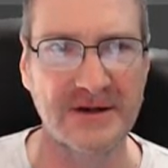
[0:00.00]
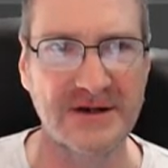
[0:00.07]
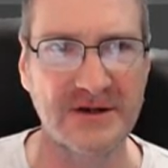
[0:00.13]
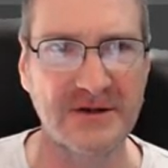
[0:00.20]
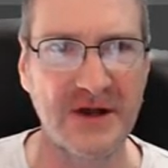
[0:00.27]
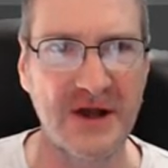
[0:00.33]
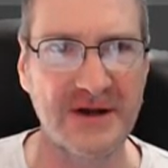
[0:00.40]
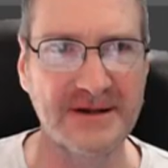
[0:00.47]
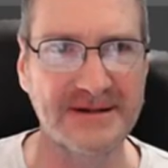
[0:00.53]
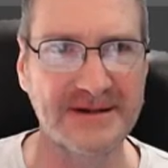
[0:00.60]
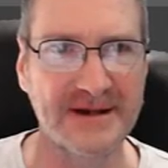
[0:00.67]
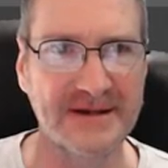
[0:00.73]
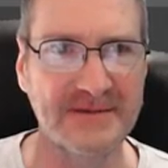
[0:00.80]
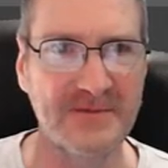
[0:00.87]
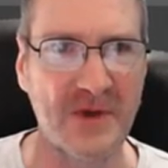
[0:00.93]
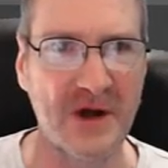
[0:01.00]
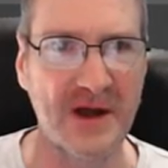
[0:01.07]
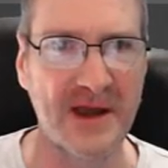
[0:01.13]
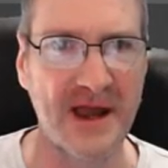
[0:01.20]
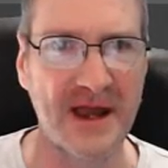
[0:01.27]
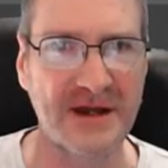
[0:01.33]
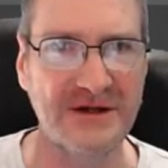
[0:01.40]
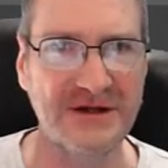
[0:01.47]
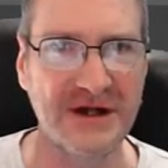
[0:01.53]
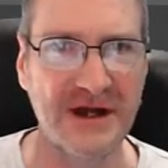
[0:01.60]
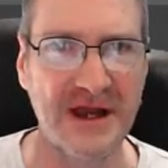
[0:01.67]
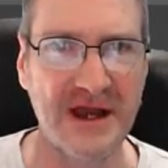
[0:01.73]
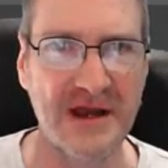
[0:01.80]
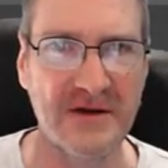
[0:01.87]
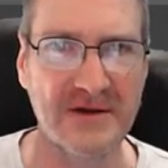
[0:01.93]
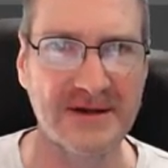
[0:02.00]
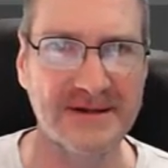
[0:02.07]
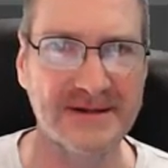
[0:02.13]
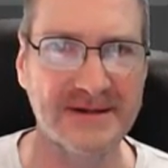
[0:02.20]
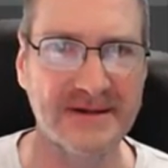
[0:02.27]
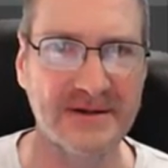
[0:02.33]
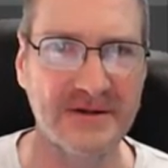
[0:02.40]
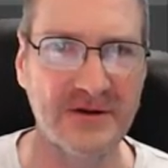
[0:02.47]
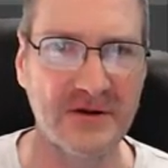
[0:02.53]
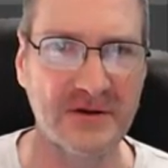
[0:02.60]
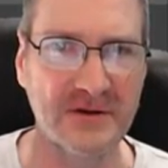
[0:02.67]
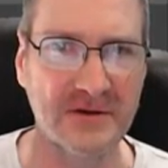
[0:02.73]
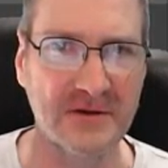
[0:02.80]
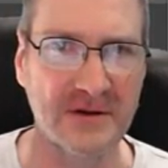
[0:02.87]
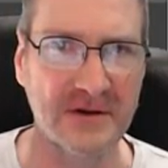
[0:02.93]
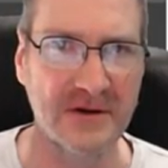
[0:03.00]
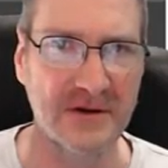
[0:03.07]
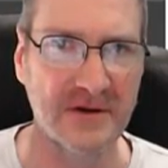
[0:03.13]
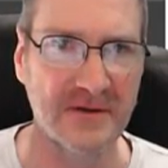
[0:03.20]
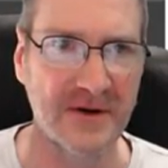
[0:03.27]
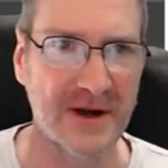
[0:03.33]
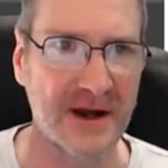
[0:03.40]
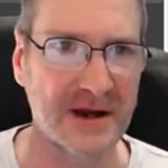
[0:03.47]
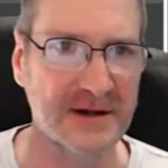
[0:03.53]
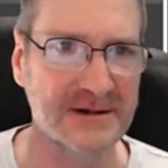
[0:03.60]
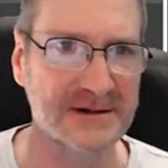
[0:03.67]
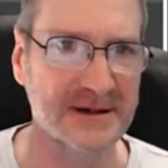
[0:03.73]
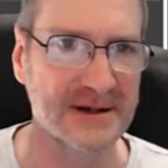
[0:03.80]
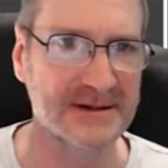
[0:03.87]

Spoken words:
Because you'll notice that my edging here is not correct.